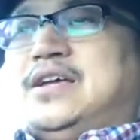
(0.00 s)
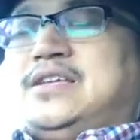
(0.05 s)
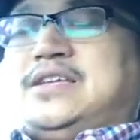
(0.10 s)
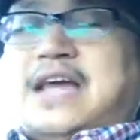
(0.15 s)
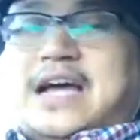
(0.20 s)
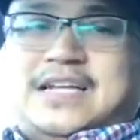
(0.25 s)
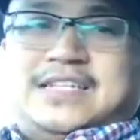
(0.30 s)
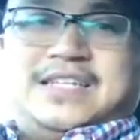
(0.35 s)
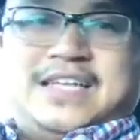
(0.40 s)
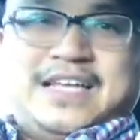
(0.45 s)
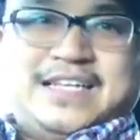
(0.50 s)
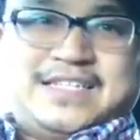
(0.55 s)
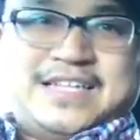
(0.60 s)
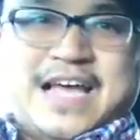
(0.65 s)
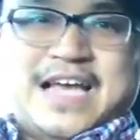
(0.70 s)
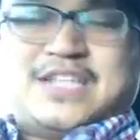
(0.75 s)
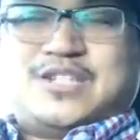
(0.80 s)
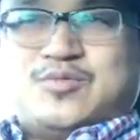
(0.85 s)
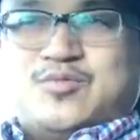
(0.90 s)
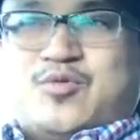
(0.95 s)
Yes, it
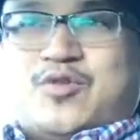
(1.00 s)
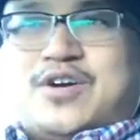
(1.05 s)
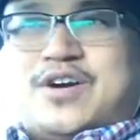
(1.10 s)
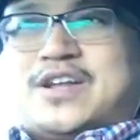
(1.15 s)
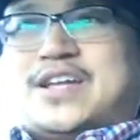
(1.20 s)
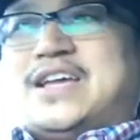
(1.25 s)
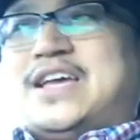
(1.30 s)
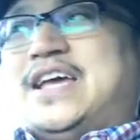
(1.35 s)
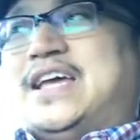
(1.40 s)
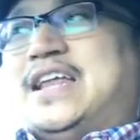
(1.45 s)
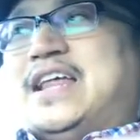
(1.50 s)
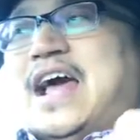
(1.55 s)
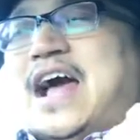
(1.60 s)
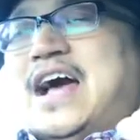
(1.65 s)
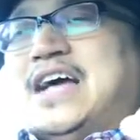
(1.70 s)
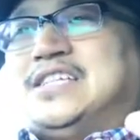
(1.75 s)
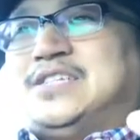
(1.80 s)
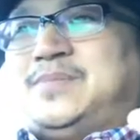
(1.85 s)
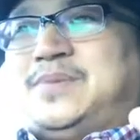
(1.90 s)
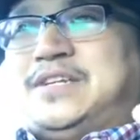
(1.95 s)
takes work. It
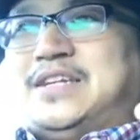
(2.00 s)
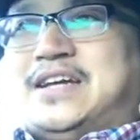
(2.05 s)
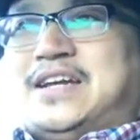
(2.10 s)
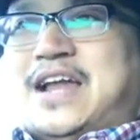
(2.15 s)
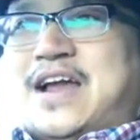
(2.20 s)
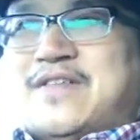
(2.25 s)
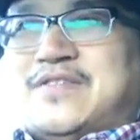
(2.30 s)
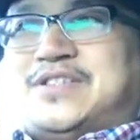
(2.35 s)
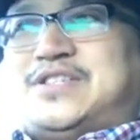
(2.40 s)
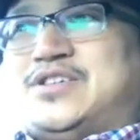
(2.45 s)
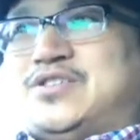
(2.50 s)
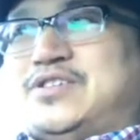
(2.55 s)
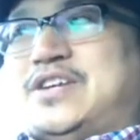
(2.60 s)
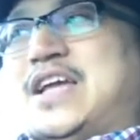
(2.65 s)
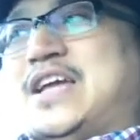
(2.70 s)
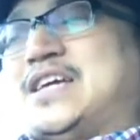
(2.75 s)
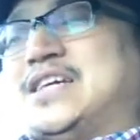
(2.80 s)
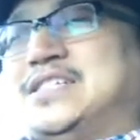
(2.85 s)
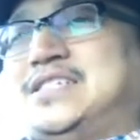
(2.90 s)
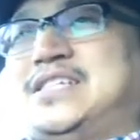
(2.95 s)
has to be done every single
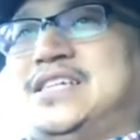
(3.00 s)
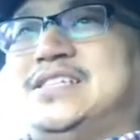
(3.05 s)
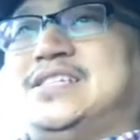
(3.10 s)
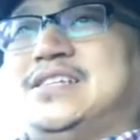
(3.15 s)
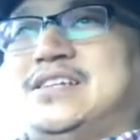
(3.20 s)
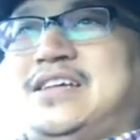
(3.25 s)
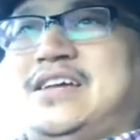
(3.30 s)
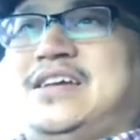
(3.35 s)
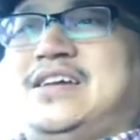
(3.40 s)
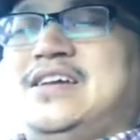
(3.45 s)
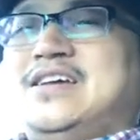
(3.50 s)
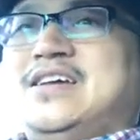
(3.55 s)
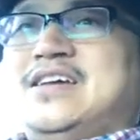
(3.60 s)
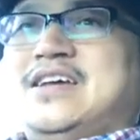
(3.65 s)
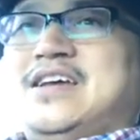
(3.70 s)
day consistently.